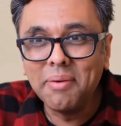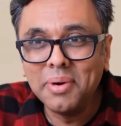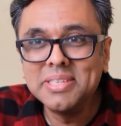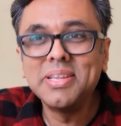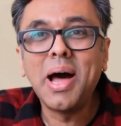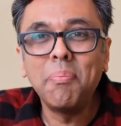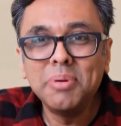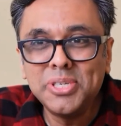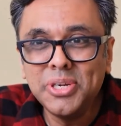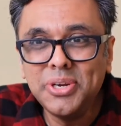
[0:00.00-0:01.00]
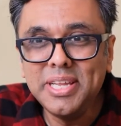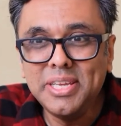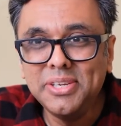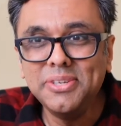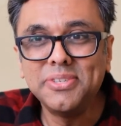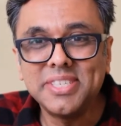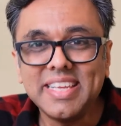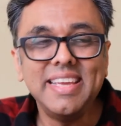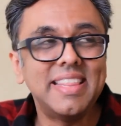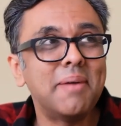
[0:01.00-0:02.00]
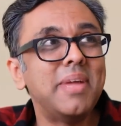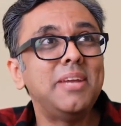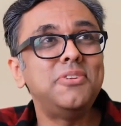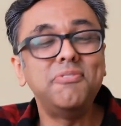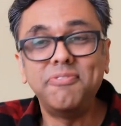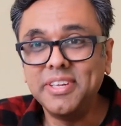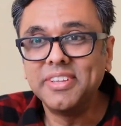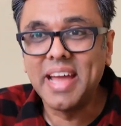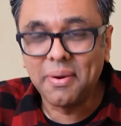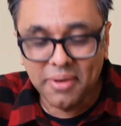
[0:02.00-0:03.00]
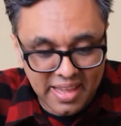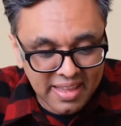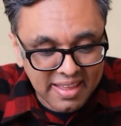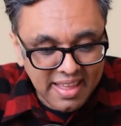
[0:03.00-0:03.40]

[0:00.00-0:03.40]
What is the opportunity you see that makes you feel that way?